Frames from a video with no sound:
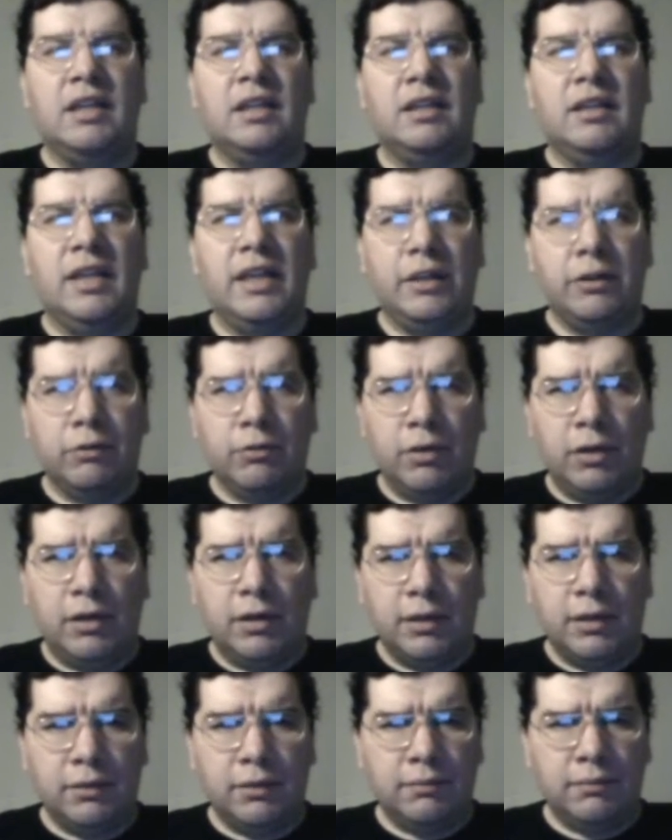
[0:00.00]
Later
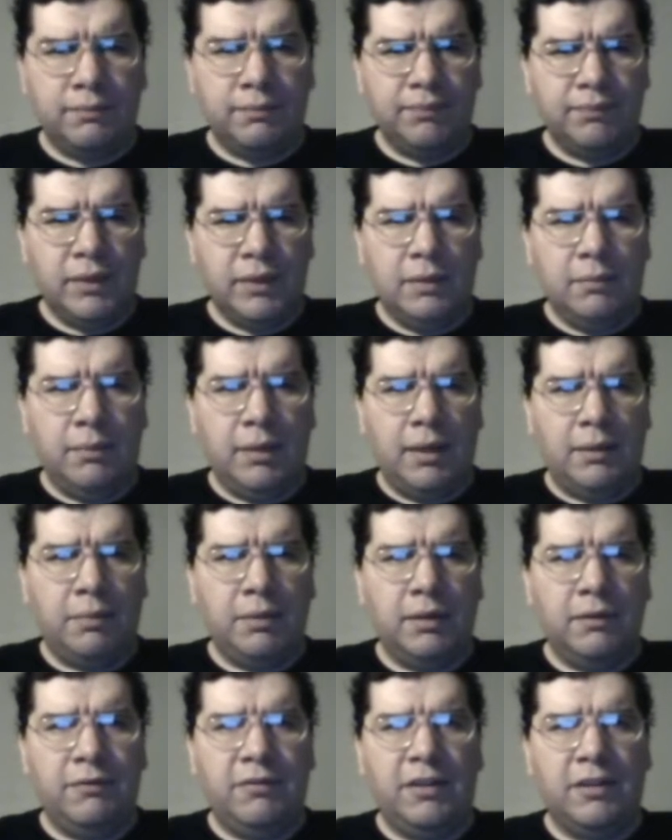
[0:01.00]
on,
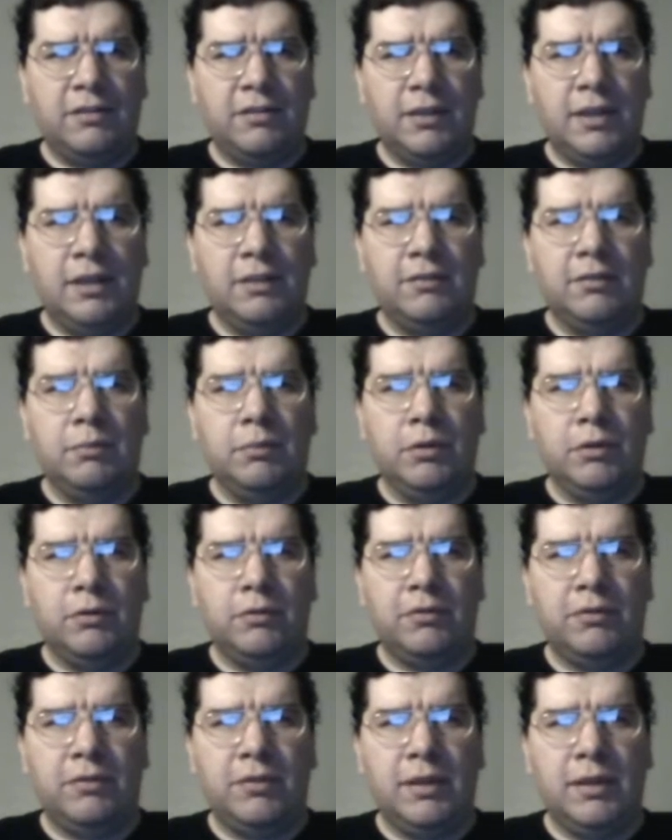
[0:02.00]
Batman investigates a
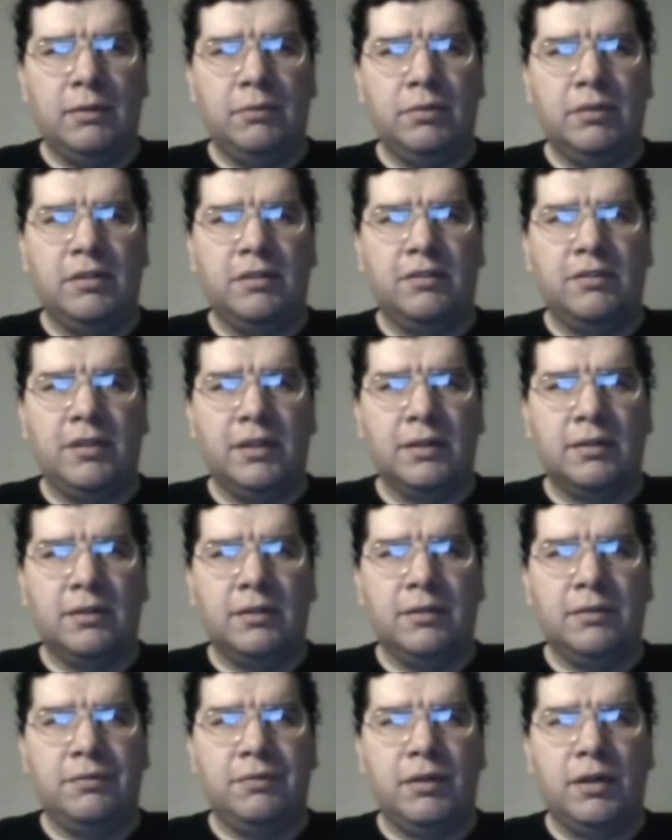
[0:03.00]
murder scene with
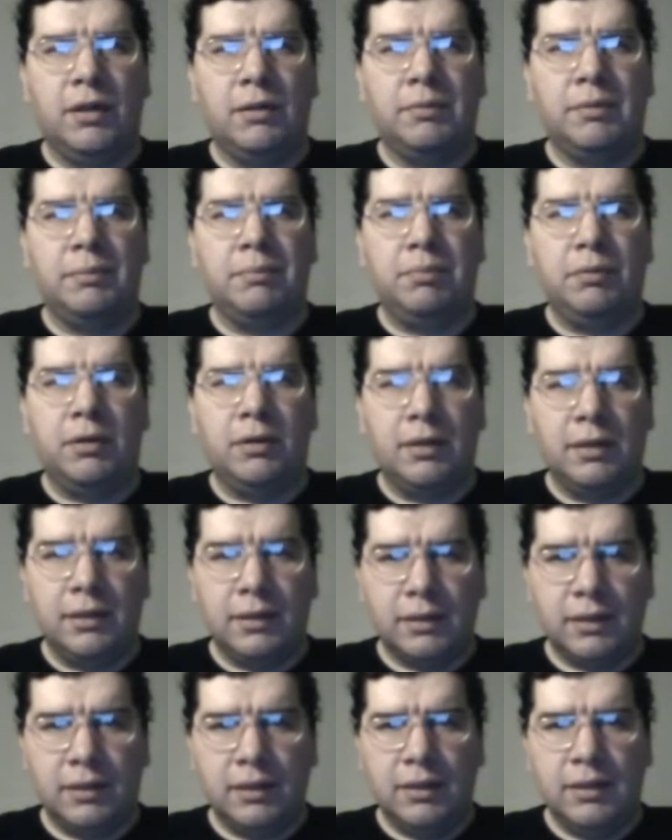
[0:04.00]
Detective Harvey
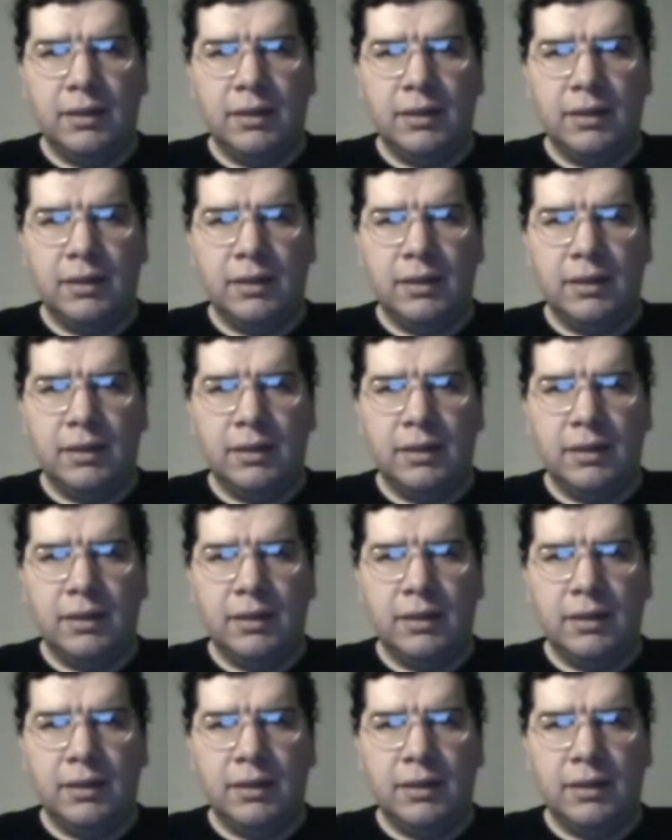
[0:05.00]
Bullock